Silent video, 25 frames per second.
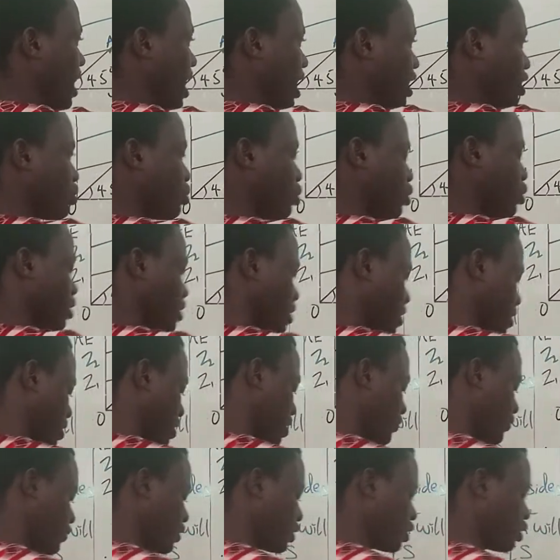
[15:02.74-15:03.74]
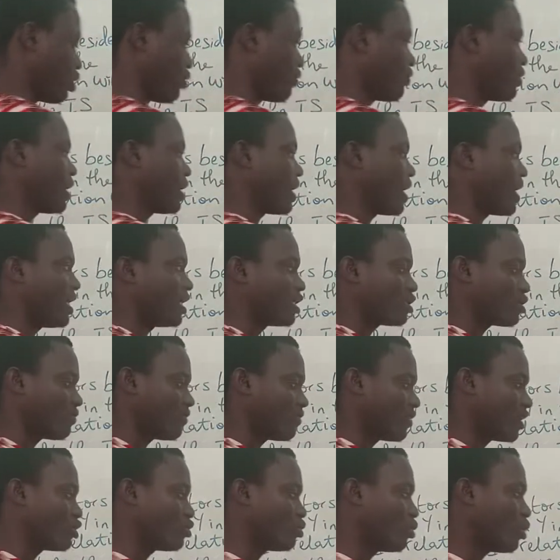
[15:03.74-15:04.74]
outward shift of the IS
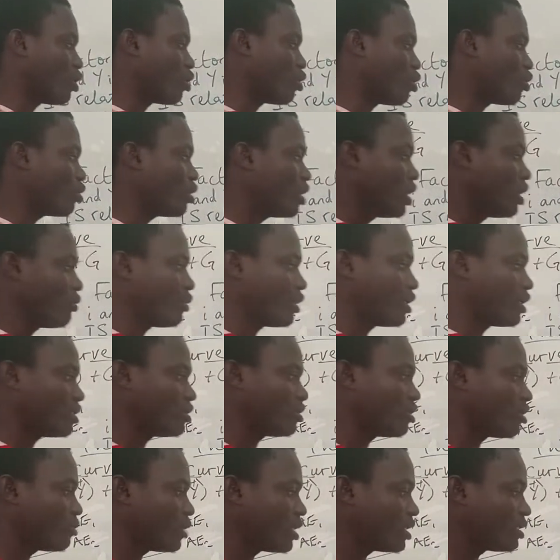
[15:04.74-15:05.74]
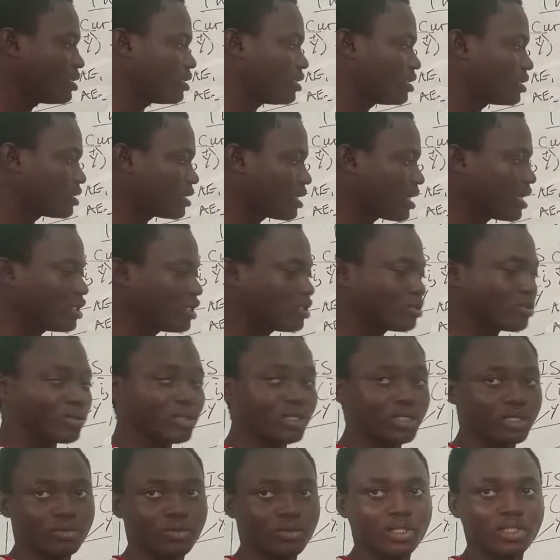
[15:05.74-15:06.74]
curve as well when the government decides to
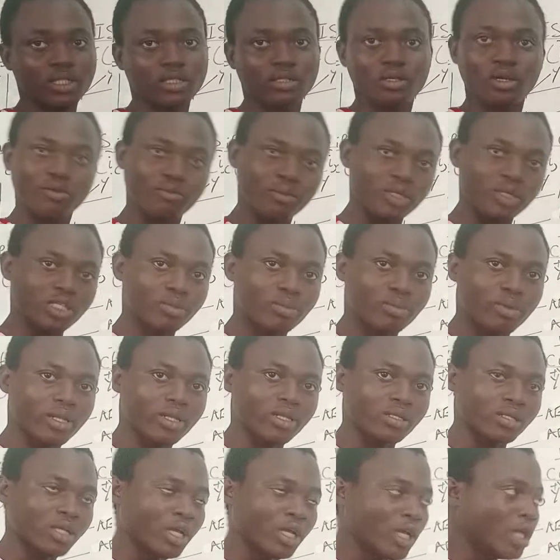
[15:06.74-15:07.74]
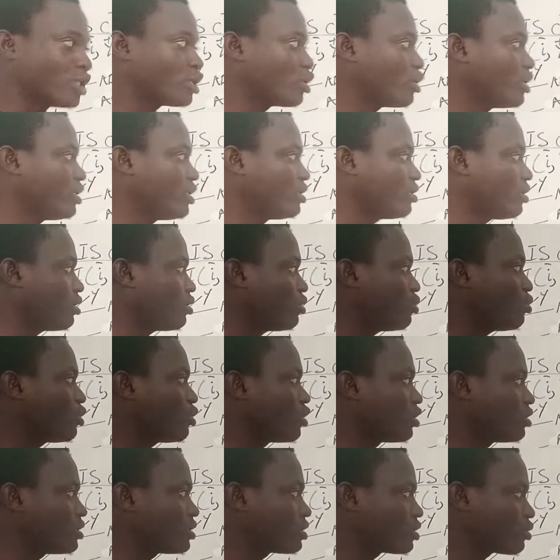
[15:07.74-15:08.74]
increase its government spending. So in other
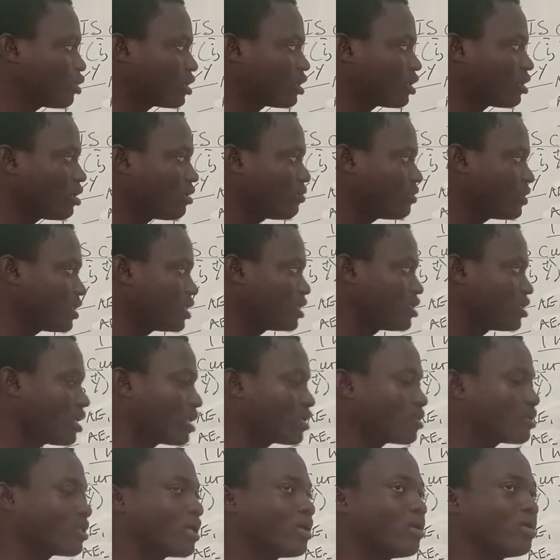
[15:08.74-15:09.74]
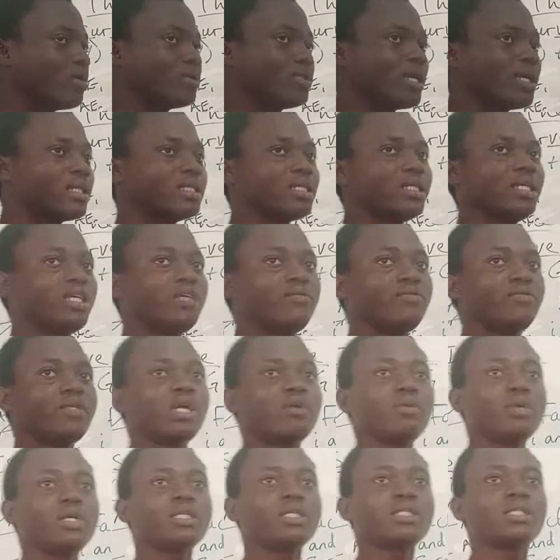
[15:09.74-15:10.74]
words, what all of this is trying to tell us that if
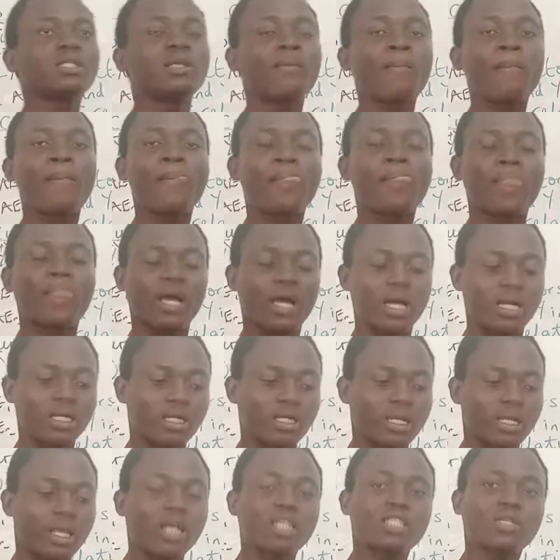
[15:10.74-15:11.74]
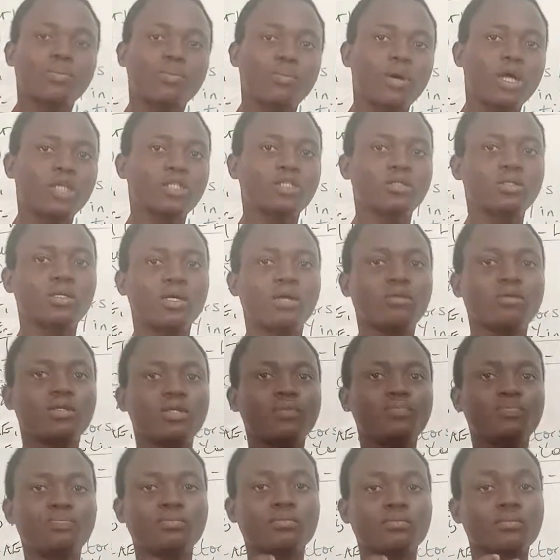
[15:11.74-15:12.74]
there is an
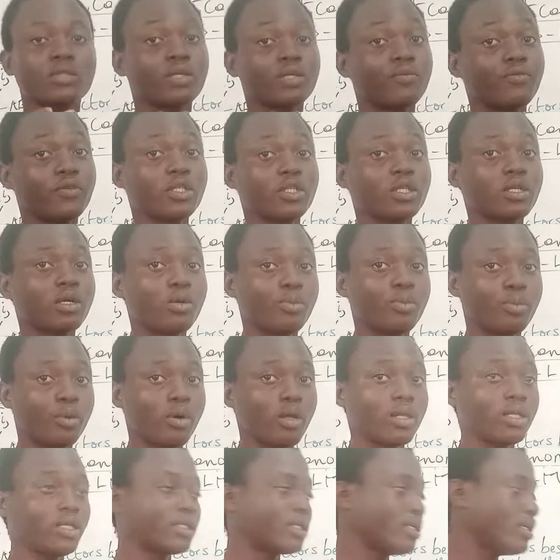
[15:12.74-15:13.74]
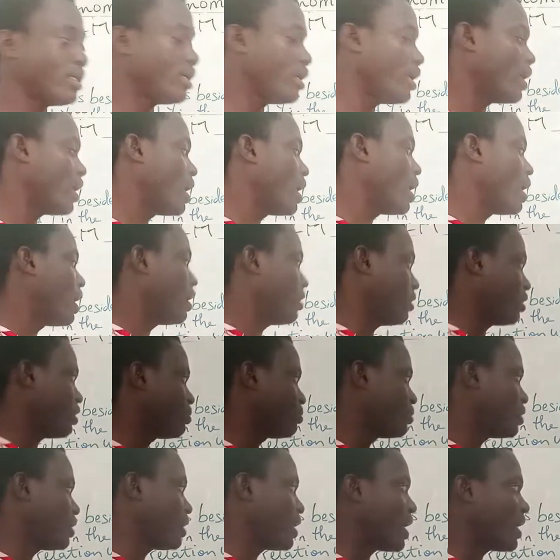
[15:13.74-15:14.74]
expansionary fiscal policy,
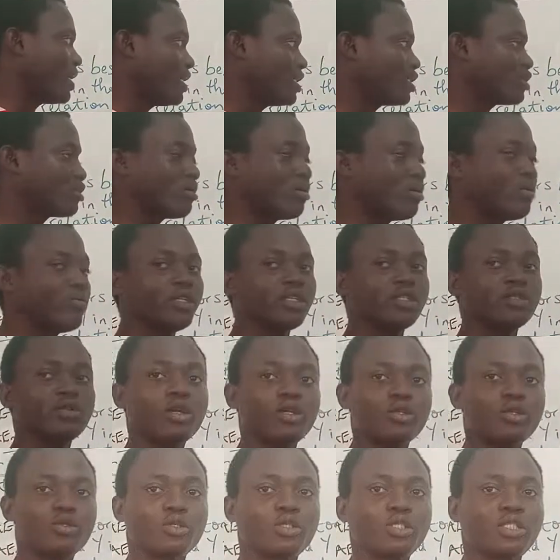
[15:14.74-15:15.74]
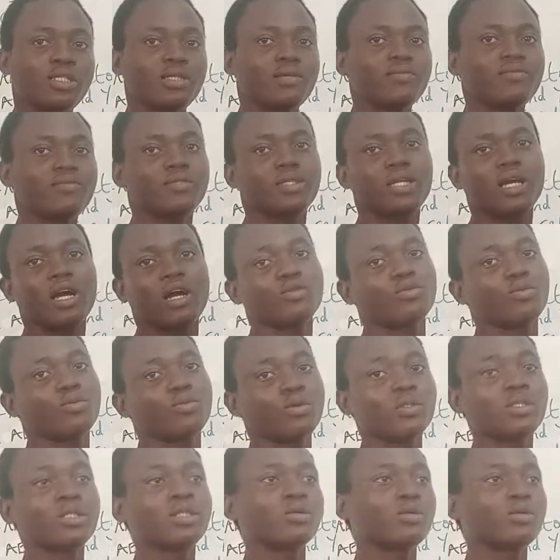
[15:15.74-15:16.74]
the IS curve is going to shift
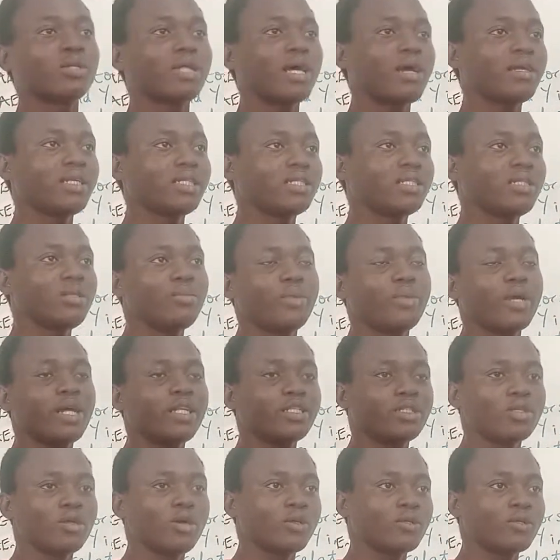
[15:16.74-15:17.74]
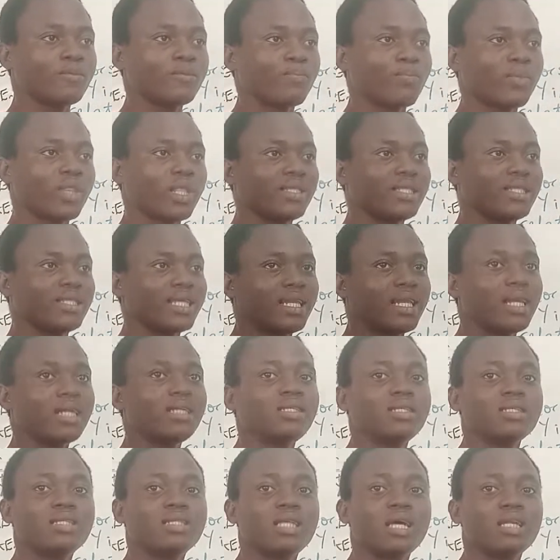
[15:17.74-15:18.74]
outwards. So now it depends on the
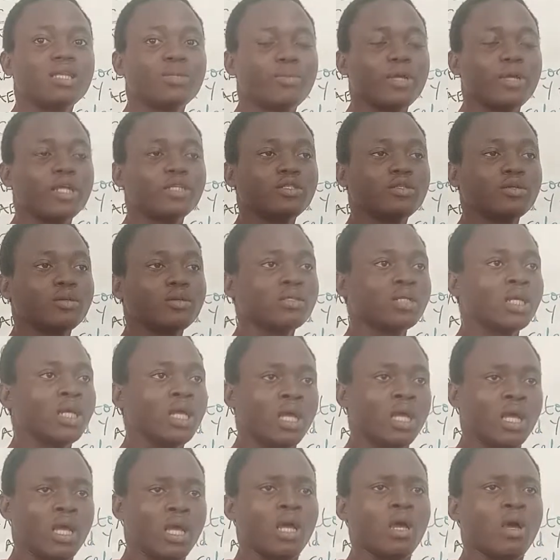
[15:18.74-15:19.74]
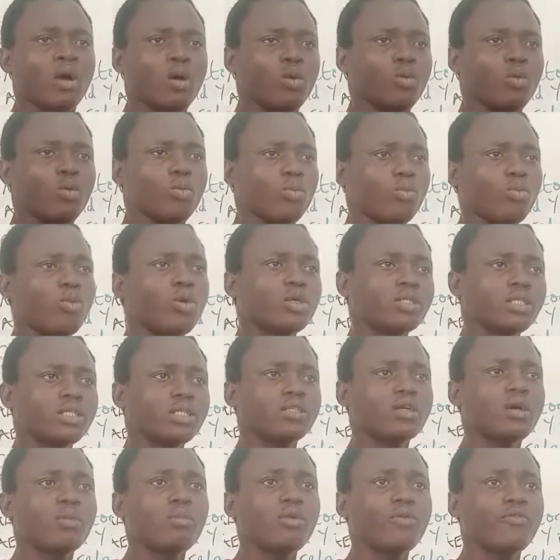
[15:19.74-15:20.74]
analysis. Now depends on, was
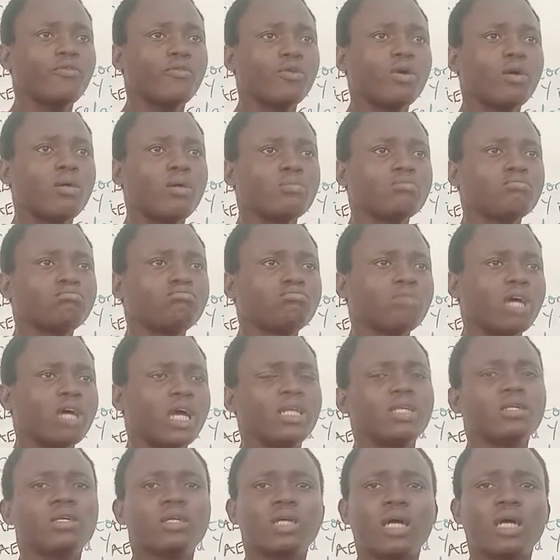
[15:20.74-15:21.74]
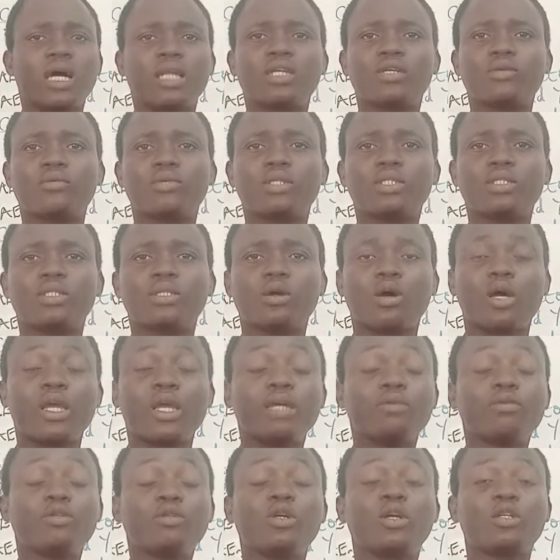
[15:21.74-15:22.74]
it coming from an increase,
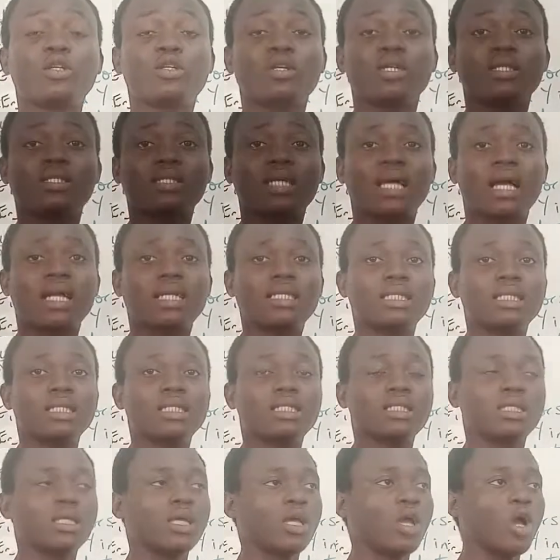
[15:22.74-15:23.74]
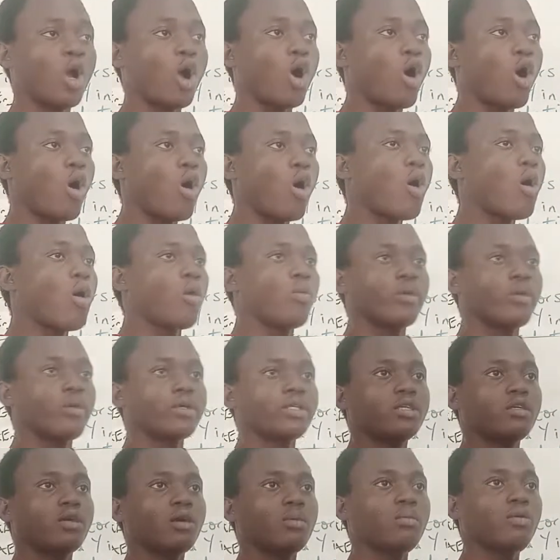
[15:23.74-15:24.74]
a reduction in taxes, or was
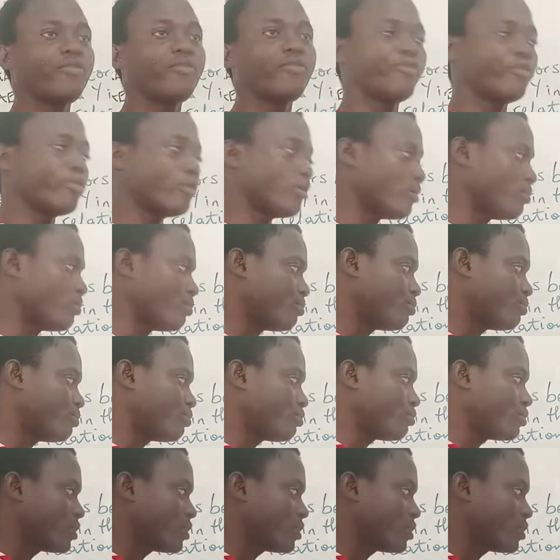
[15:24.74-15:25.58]
it coming from